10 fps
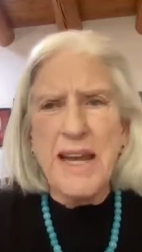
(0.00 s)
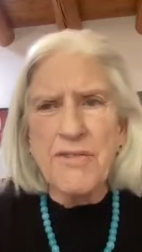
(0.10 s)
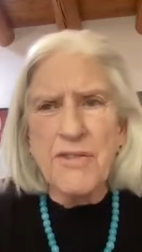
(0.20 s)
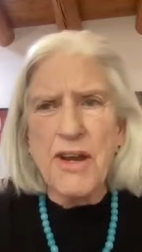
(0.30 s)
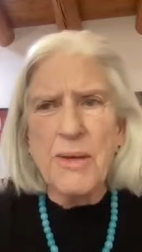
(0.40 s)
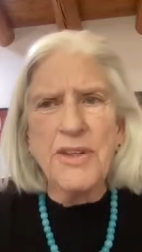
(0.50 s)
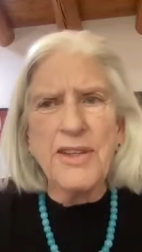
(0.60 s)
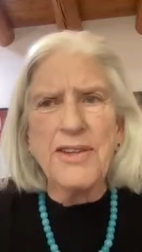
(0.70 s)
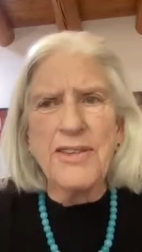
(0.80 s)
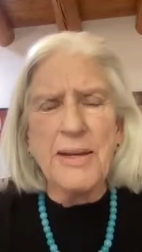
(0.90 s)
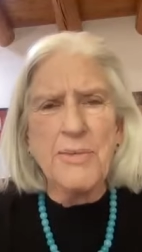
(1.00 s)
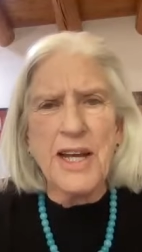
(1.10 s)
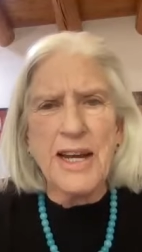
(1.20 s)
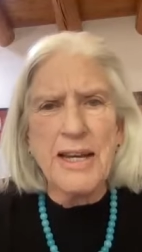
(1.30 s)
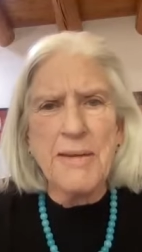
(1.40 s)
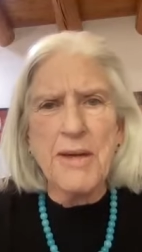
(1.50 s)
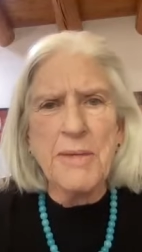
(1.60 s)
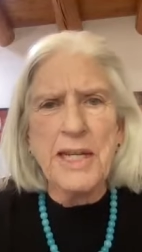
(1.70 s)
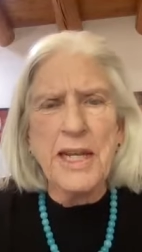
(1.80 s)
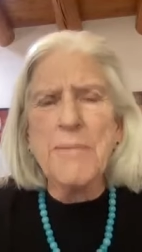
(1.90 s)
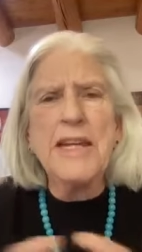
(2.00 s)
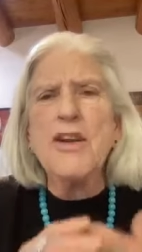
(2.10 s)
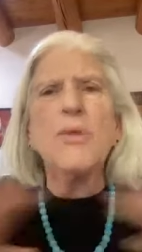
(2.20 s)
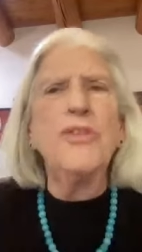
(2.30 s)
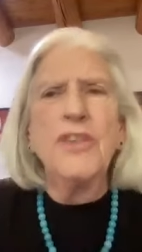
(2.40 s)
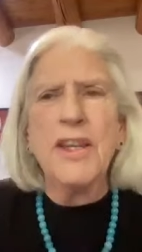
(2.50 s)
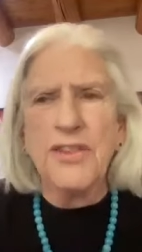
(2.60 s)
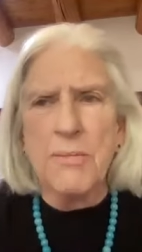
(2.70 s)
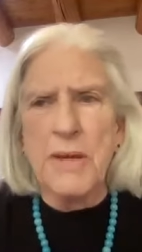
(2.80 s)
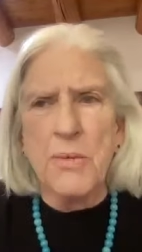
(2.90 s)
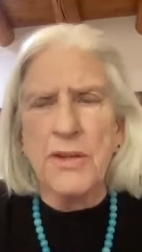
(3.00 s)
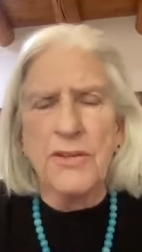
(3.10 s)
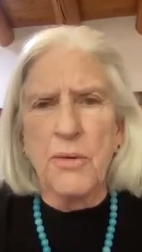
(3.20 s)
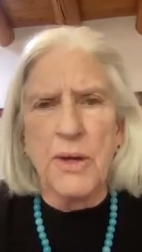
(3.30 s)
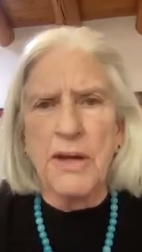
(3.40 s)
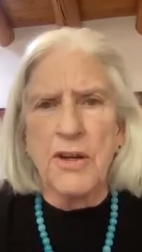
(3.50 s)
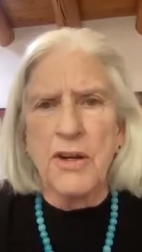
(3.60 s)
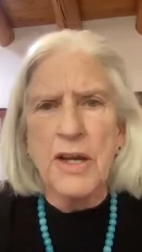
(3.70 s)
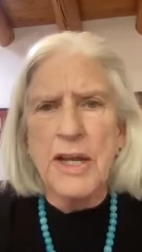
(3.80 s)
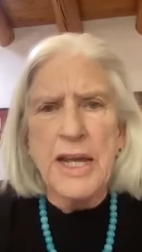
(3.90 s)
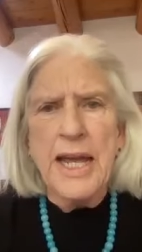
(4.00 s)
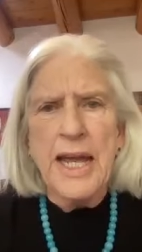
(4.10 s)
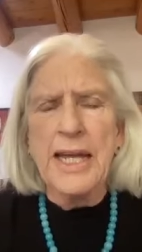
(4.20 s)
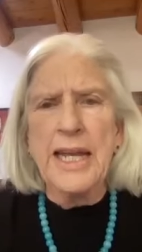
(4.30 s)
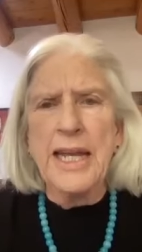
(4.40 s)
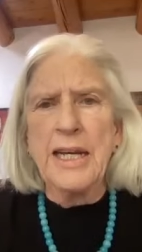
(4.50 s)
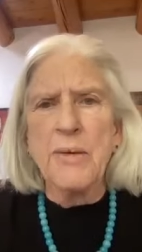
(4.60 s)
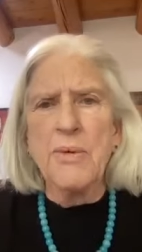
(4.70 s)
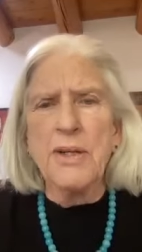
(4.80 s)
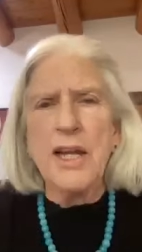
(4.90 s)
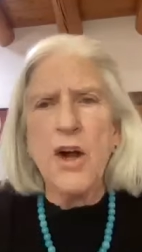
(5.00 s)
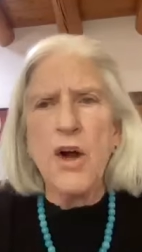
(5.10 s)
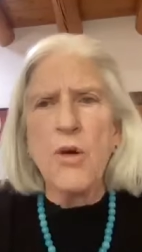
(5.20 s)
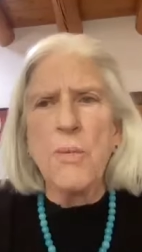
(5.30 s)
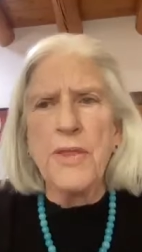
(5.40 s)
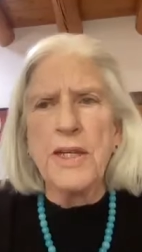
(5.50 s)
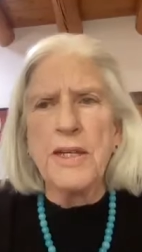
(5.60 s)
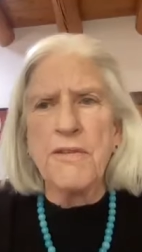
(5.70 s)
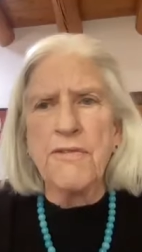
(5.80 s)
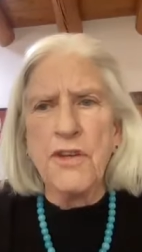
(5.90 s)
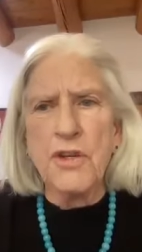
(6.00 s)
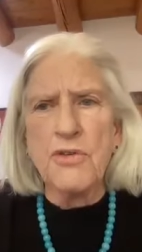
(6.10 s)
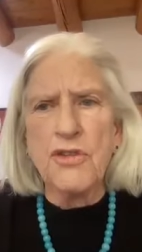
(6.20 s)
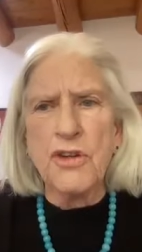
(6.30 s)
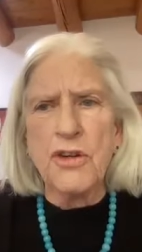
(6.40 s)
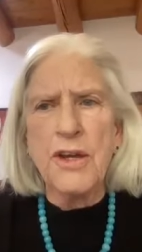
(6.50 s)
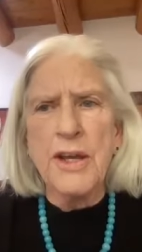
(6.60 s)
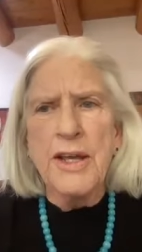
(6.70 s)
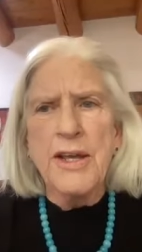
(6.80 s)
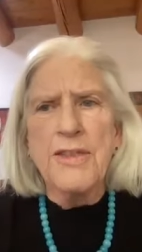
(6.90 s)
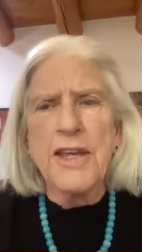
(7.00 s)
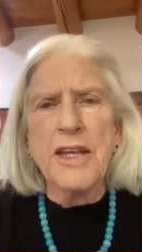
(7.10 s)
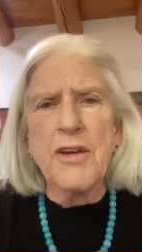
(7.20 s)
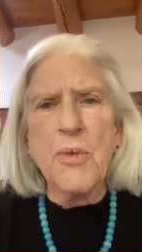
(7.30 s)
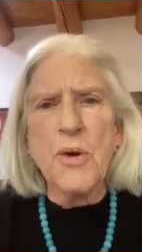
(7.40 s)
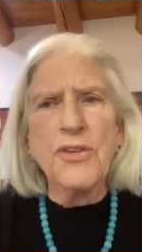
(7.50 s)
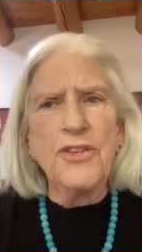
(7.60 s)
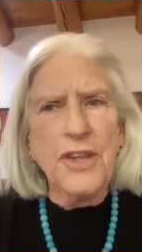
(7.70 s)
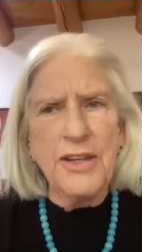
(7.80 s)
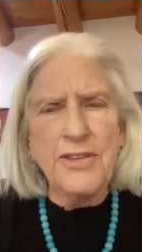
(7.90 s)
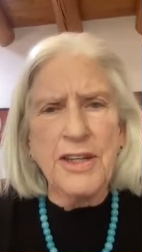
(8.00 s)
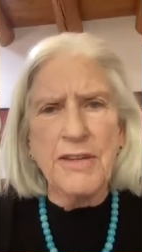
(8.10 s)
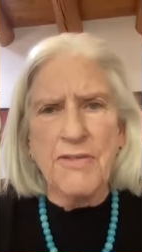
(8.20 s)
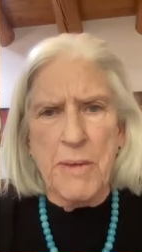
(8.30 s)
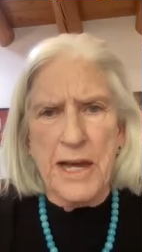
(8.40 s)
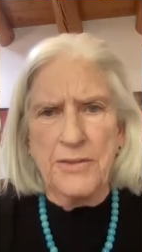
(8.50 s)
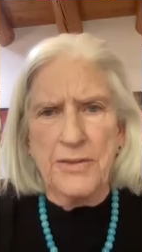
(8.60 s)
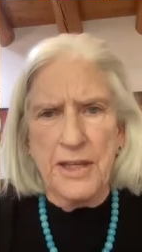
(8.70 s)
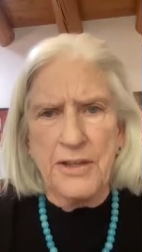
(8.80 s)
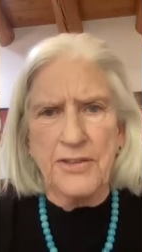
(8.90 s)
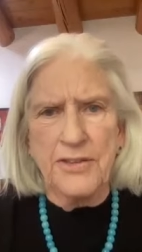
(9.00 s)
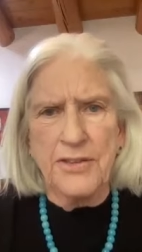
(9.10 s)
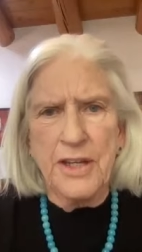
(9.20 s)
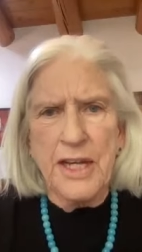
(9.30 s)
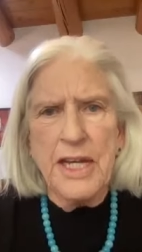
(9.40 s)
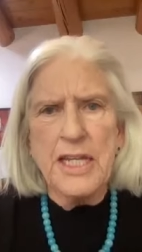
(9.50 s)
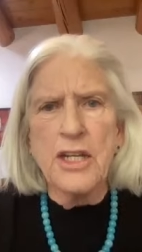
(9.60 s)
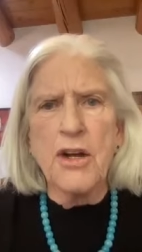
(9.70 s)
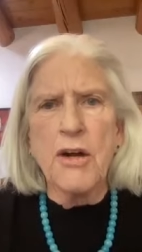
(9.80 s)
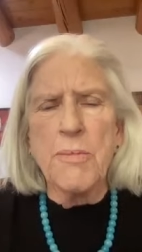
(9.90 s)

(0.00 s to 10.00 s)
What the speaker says: RPF crimes at the same time. I mean, it made no sense to me whatsoever. And I really hope that in the future that they're more sensitive about this,